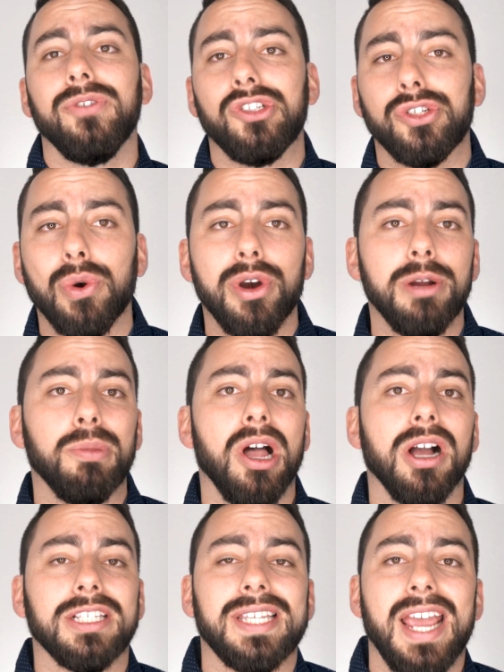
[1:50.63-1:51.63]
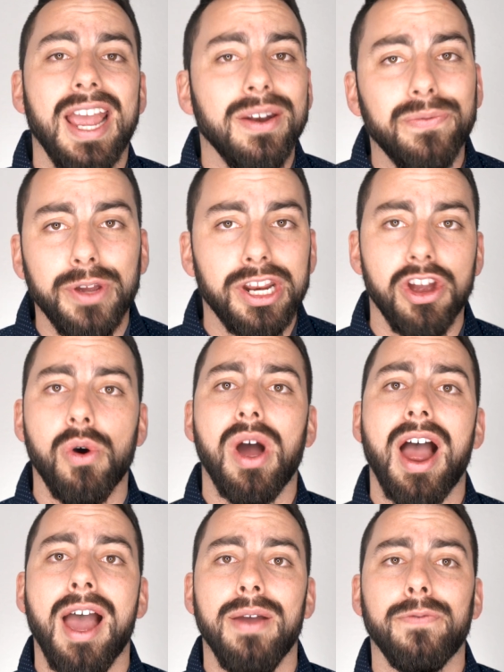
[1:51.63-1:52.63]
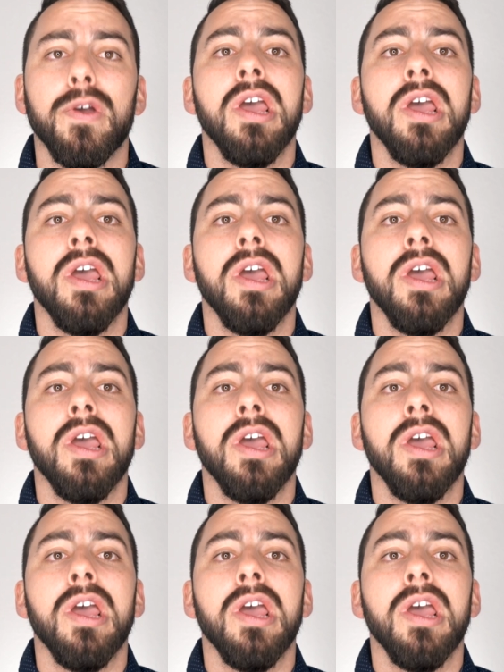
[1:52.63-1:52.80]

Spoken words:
STORYBLOCKS, and VIDEOHIVE,